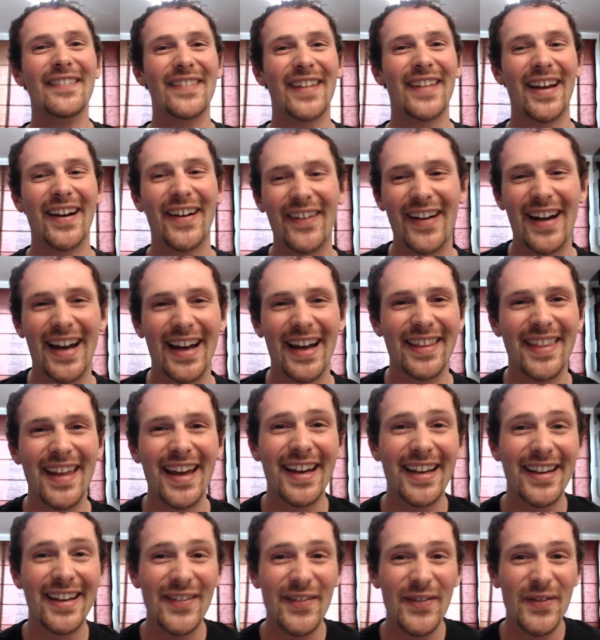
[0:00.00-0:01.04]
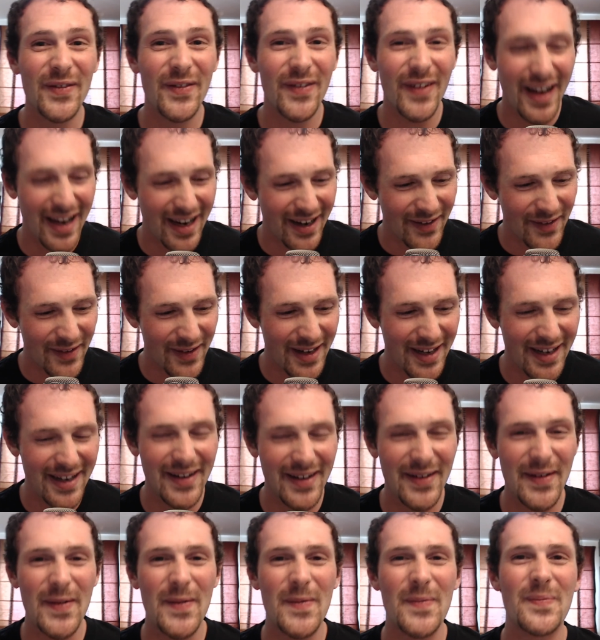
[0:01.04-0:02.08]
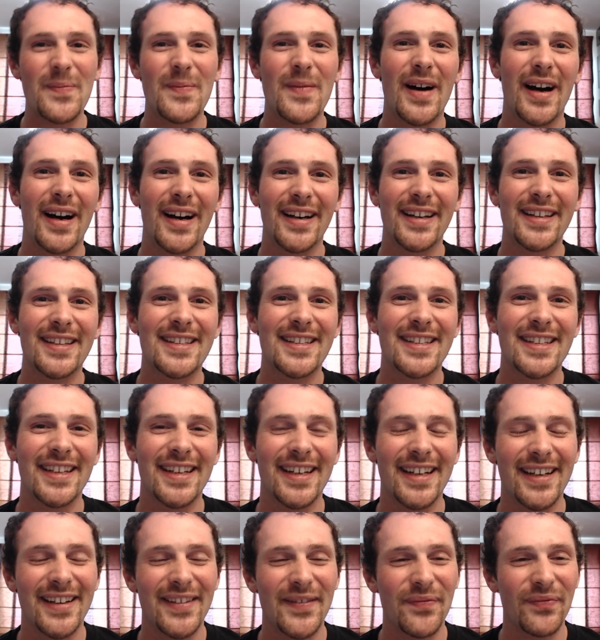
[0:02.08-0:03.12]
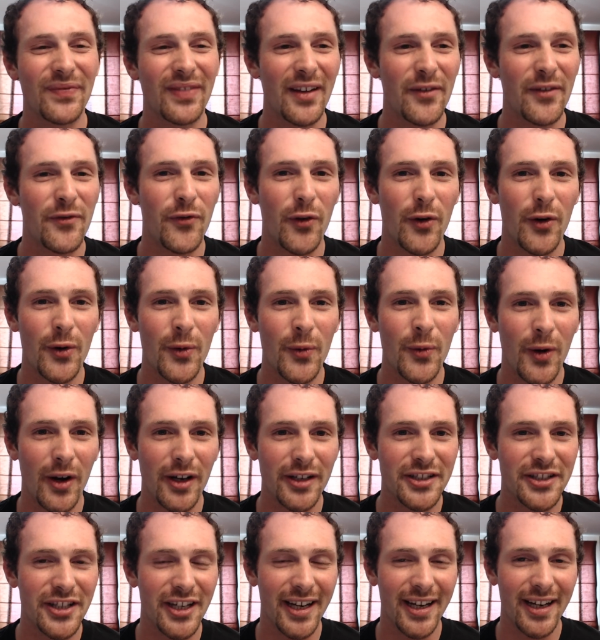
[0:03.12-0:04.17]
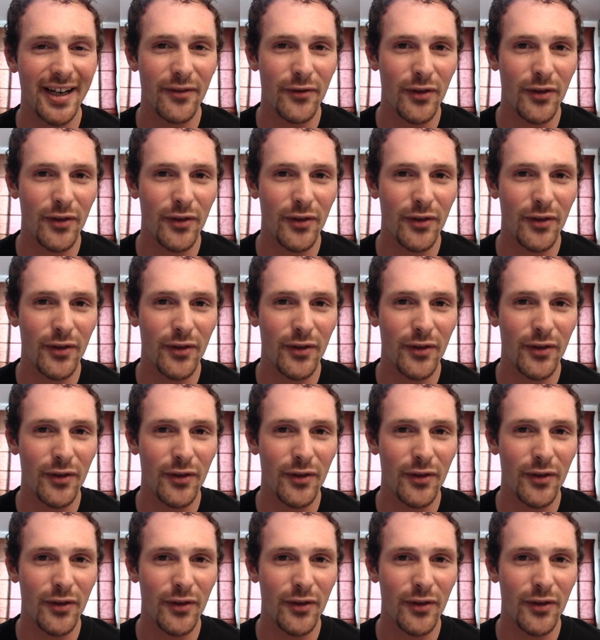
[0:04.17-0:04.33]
All right. Thank you very much for watching.